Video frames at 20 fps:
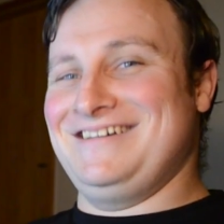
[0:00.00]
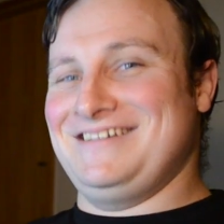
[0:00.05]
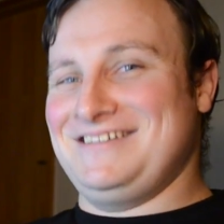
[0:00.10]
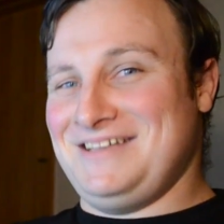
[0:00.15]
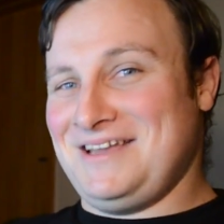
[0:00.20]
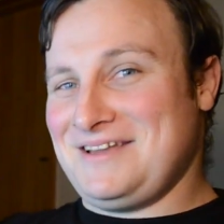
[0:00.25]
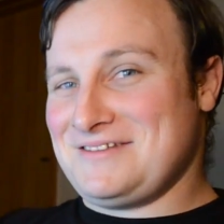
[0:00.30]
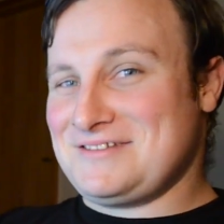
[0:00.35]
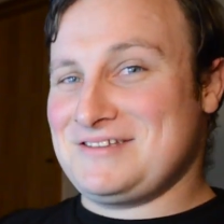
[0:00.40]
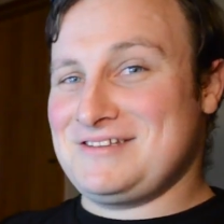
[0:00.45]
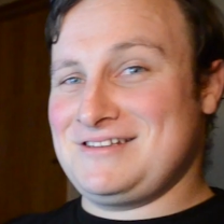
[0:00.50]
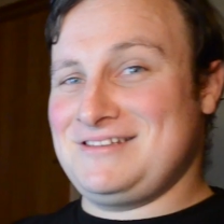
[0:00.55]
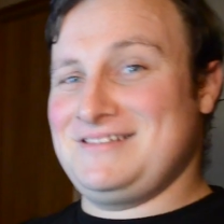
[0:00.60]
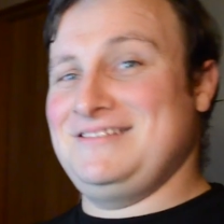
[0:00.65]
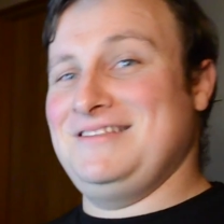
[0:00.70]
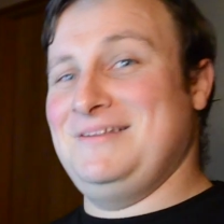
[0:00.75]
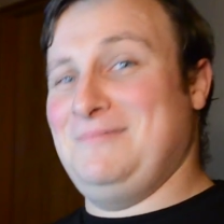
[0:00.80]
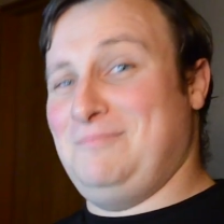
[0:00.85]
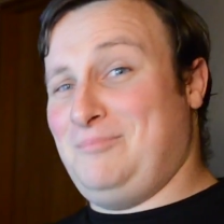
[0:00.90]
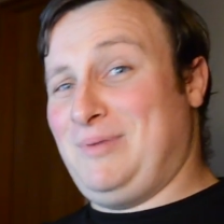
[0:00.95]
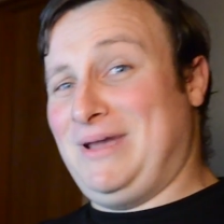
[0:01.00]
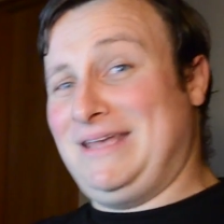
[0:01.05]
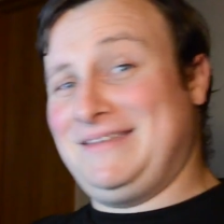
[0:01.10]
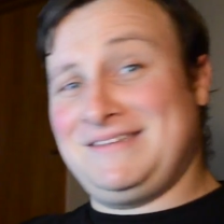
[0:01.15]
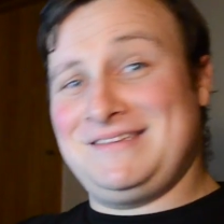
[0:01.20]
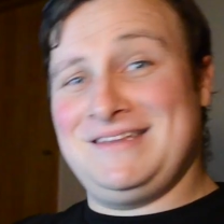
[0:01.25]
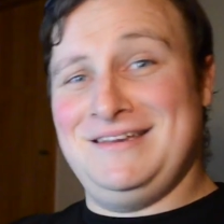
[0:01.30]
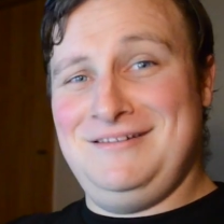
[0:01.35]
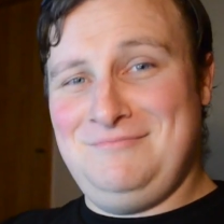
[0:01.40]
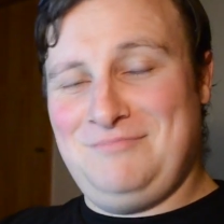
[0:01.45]
Yes, the
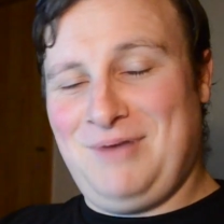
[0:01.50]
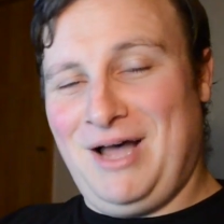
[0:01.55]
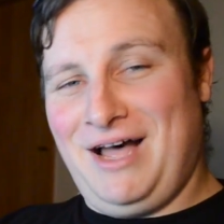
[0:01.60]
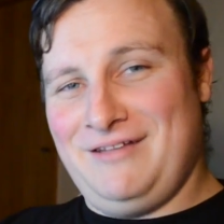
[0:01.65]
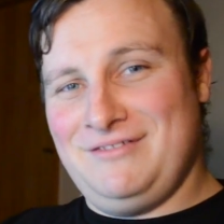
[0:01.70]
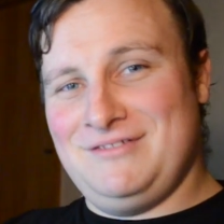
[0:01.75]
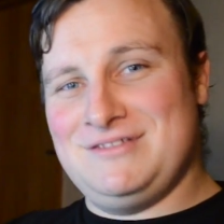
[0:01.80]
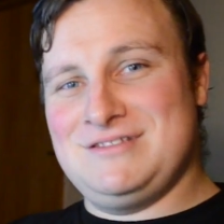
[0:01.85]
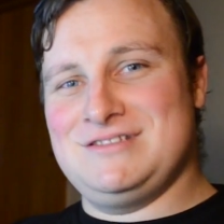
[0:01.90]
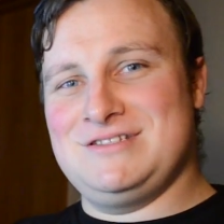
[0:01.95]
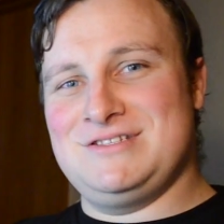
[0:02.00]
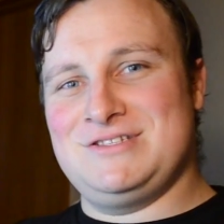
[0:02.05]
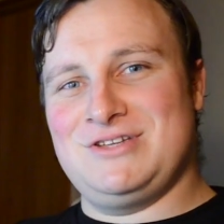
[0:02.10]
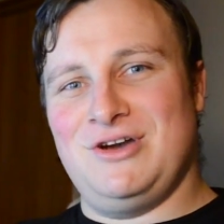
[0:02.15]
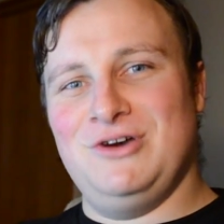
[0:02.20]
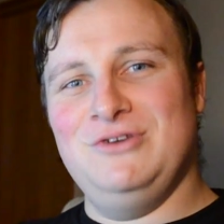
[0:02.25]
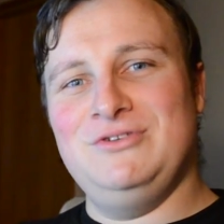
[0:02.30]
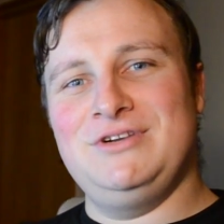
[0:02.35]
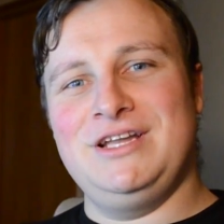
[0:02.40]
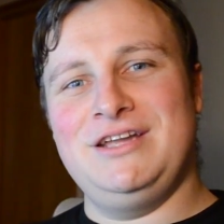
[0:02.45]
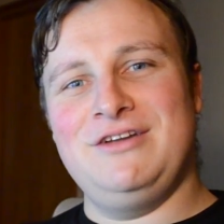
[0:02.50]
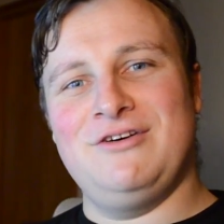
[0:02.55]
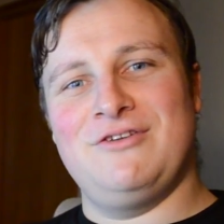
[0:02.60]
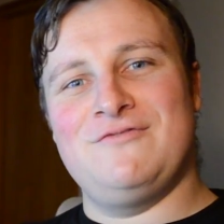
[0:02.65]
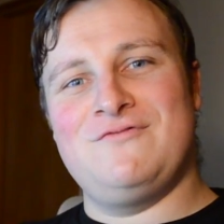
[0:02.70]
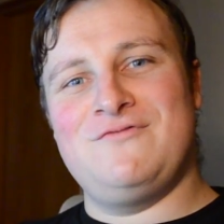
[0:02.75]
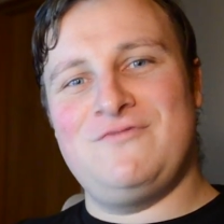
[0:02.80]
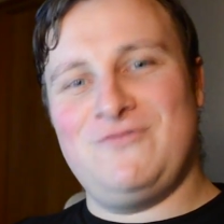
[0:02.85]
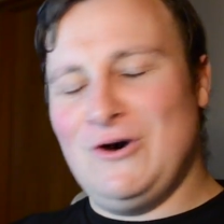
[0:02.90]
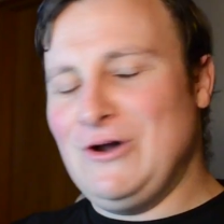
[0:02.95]
best in puns, only
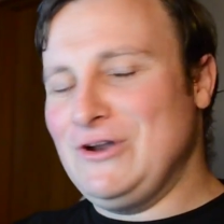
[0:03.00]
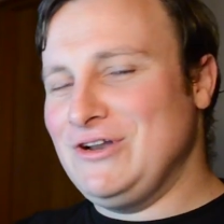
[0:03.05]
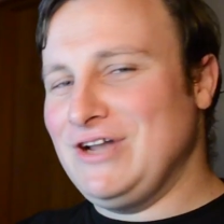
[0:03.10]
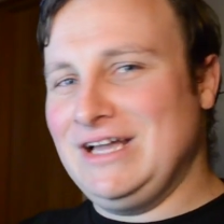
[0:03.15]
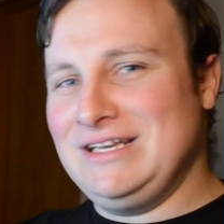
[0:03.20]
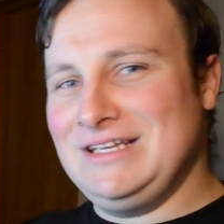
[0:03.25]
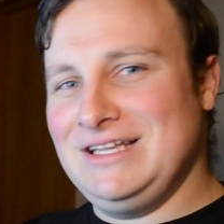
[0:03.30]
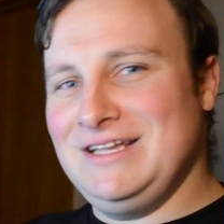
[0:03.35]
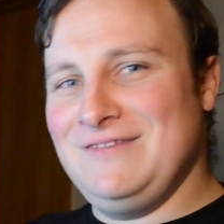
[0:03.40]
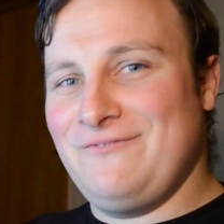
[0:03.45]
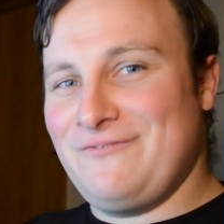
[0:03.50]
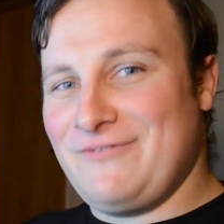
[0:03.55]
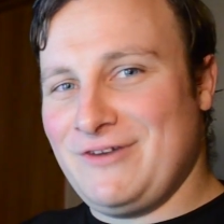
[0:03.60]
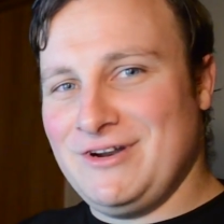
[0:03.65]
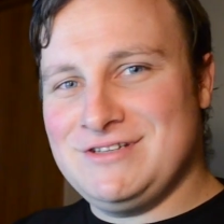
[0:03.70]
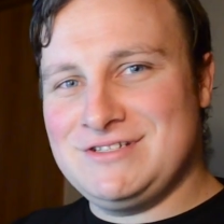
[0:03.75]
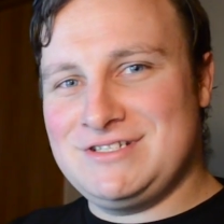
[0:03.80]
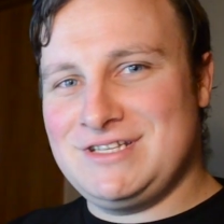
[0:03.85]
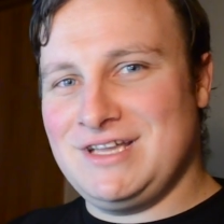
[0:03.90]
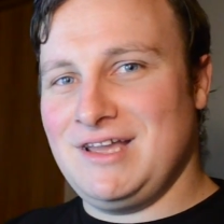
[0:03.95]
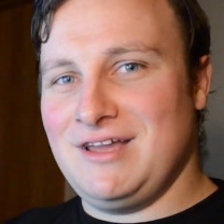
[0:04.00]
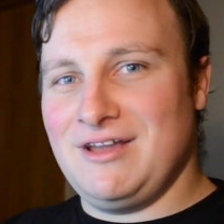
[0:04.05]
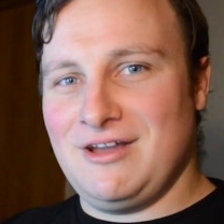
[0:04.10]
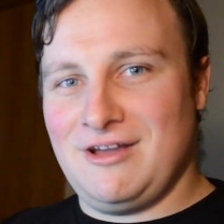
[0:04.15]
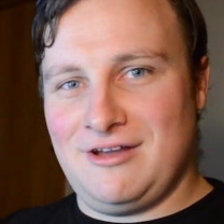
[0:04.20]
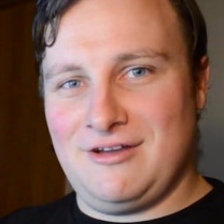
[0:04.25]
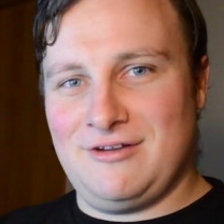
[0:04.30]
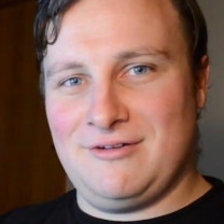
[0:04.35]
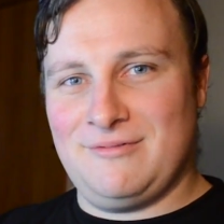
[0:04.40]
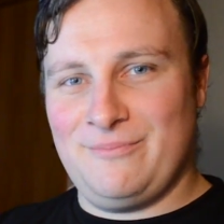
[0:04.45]
on Fortnightly
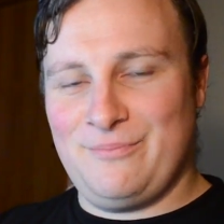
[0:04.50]
Frontier.